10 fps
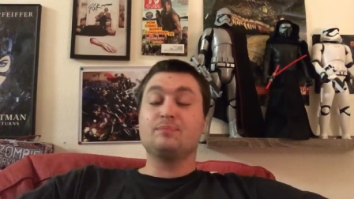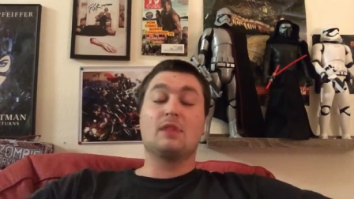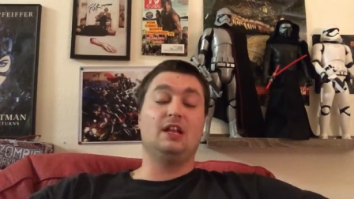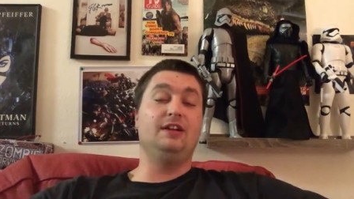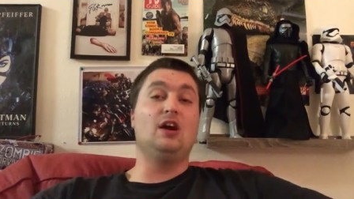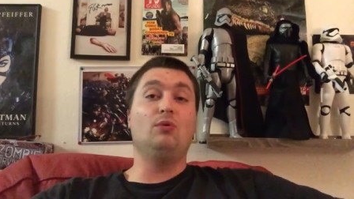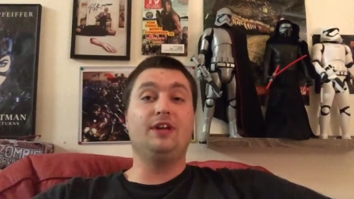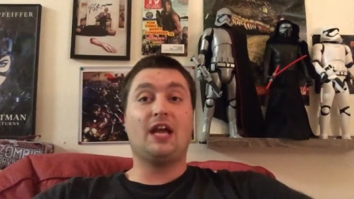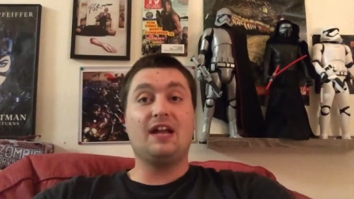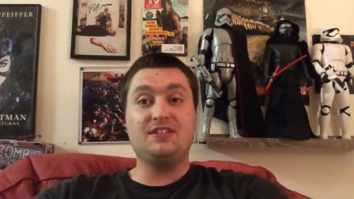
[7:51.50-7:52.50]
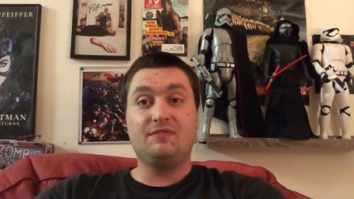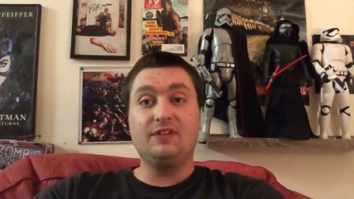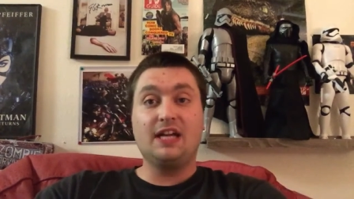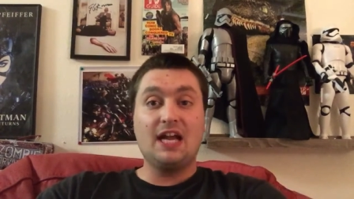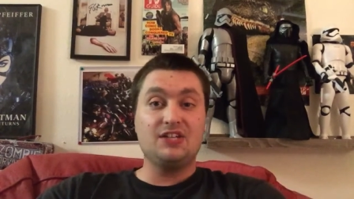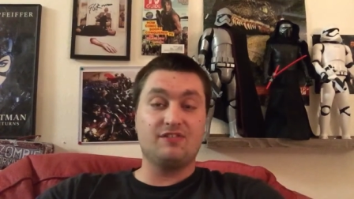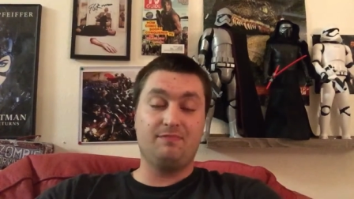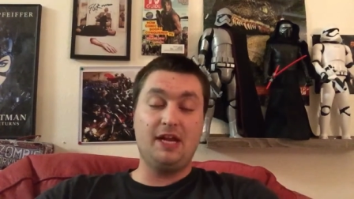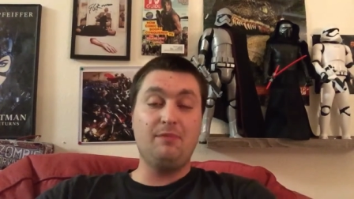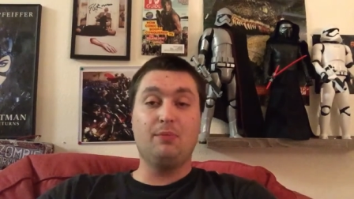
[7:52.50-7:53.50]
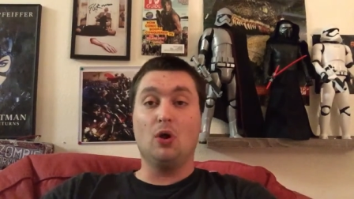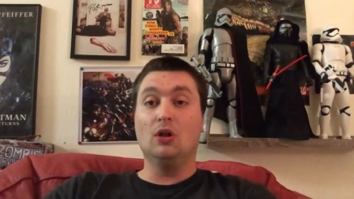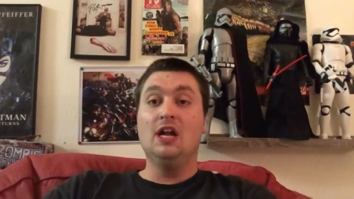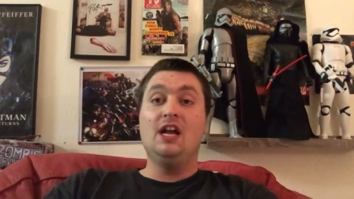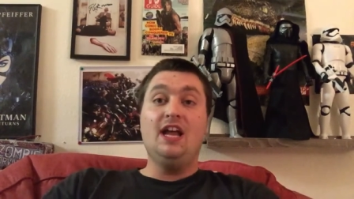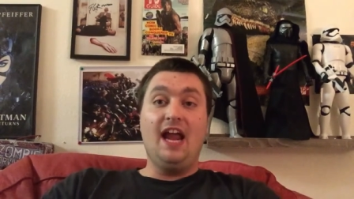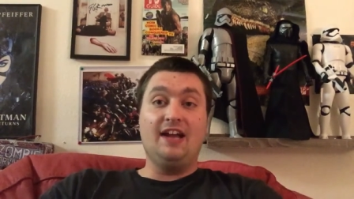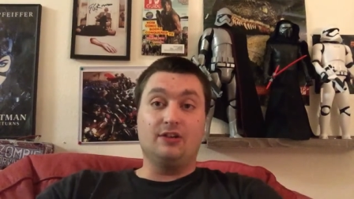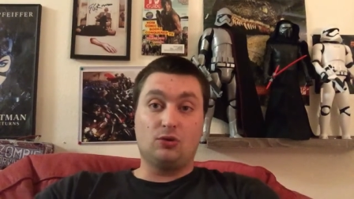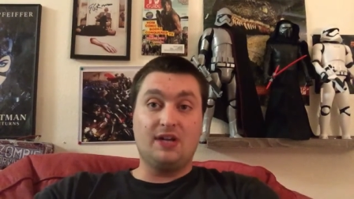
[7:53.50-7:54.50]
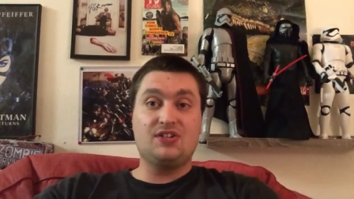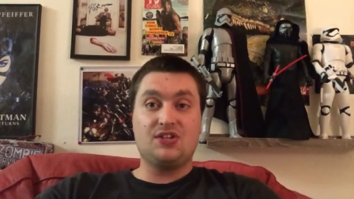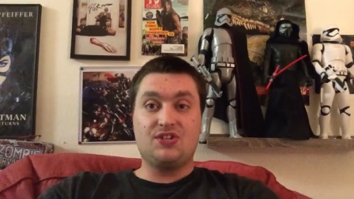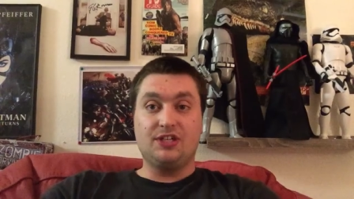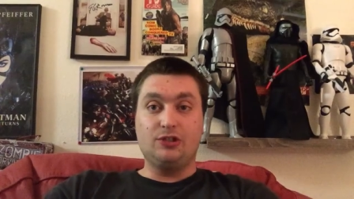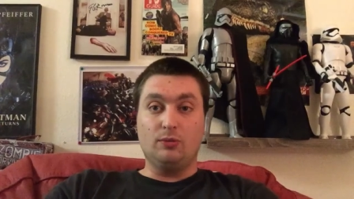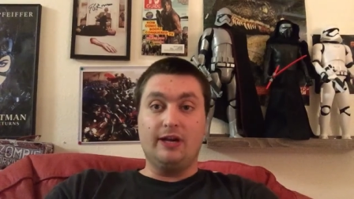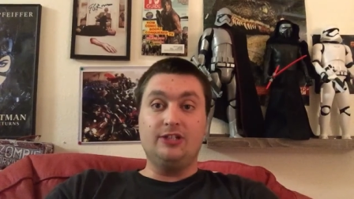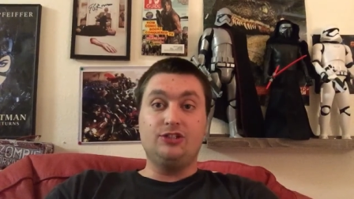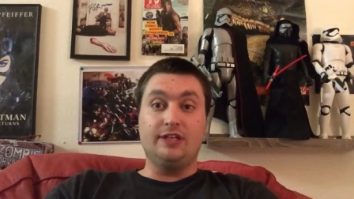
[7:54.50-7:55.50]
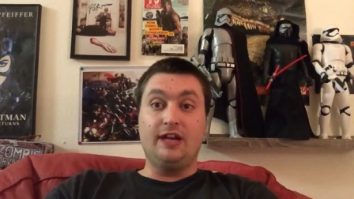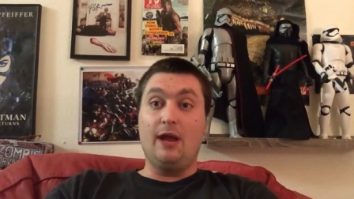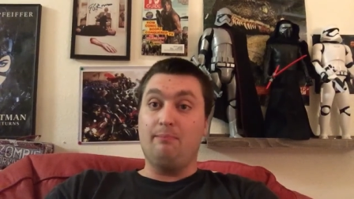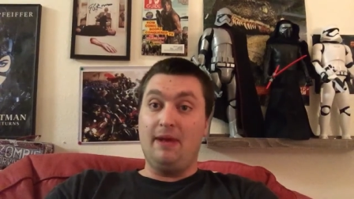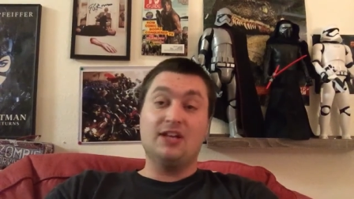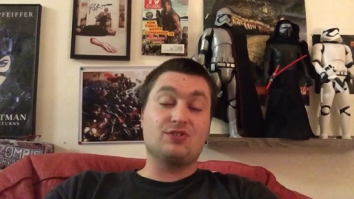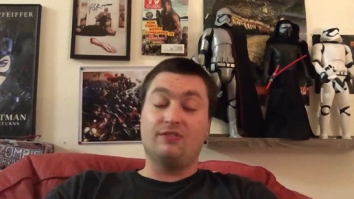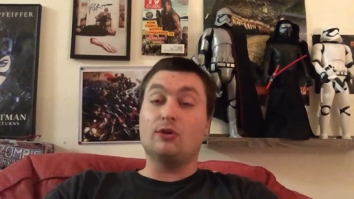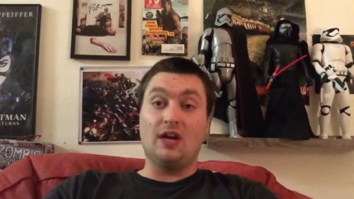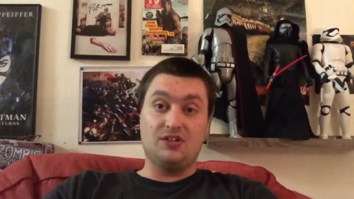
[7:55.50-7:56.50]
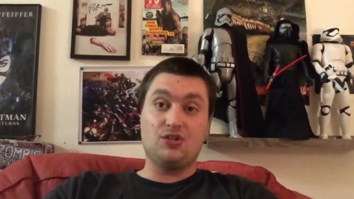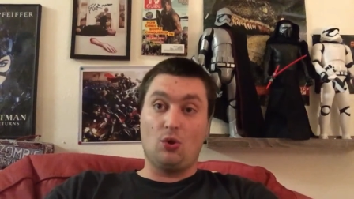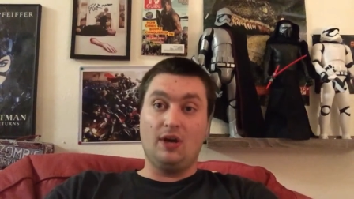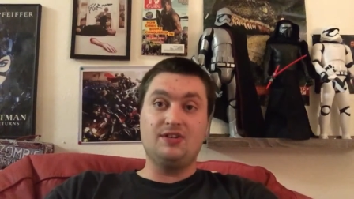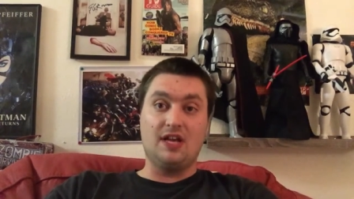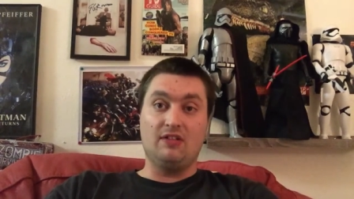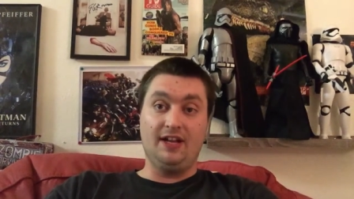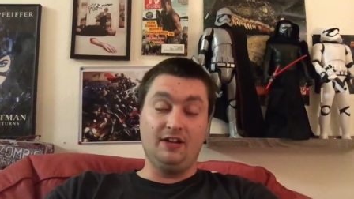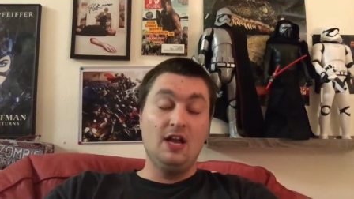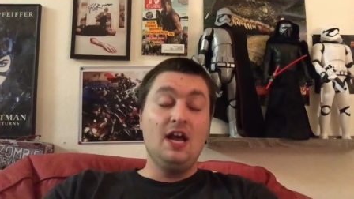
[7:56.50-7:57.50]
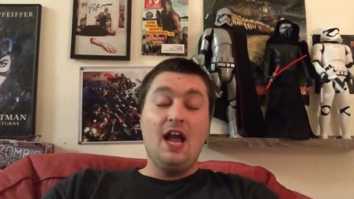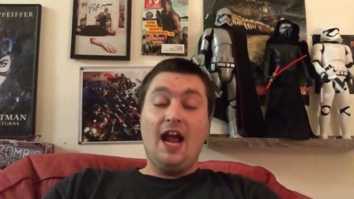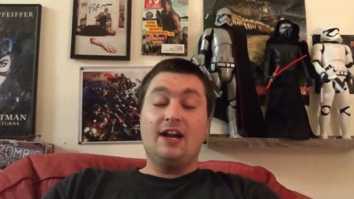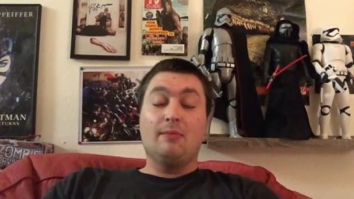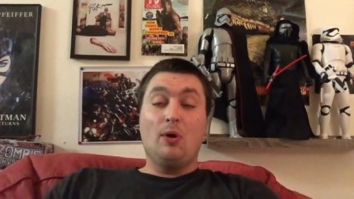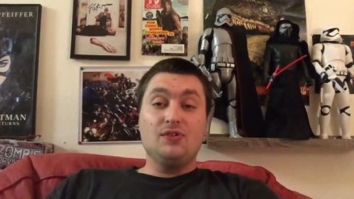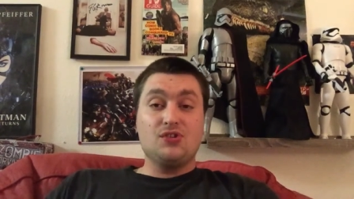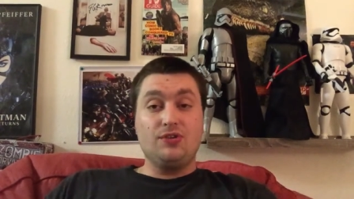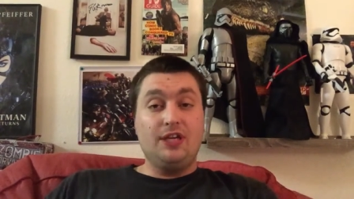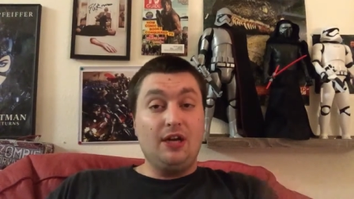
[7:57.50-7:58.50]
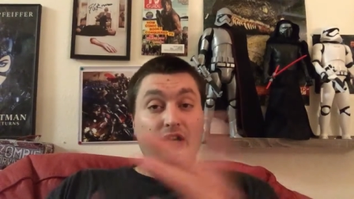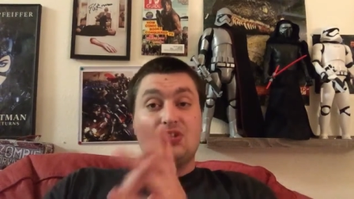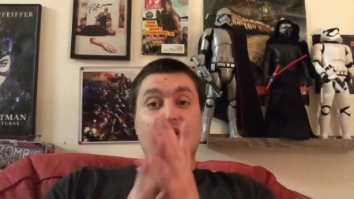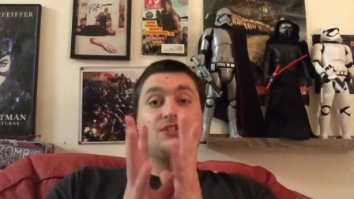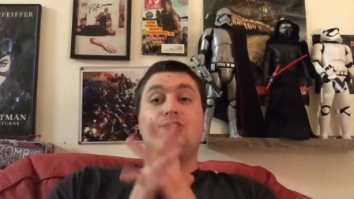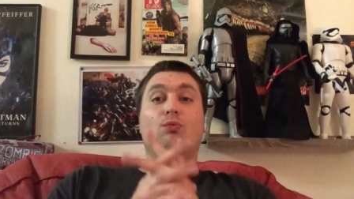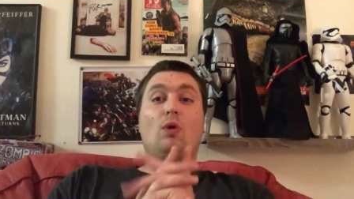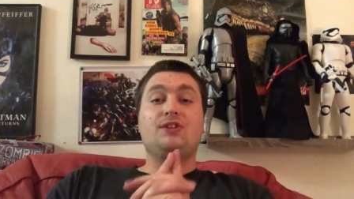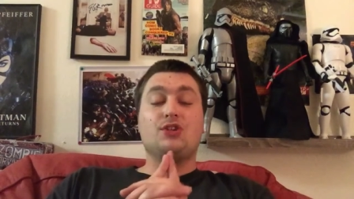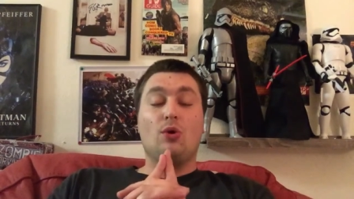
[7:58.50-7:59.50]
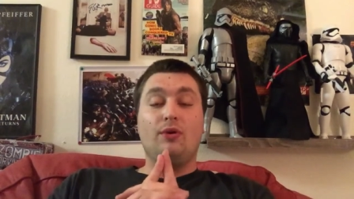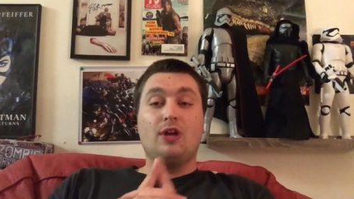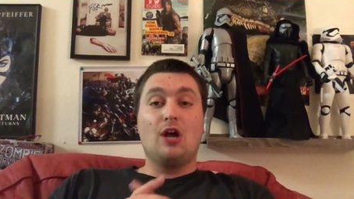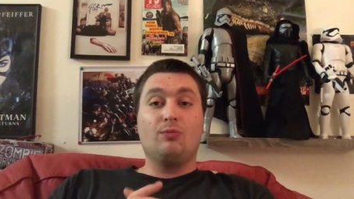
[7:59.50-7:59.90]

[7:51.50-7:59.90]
you know, you got different kinds of people in a crisis situation. It makes for great storytelling. And I'm also curious as to what's going on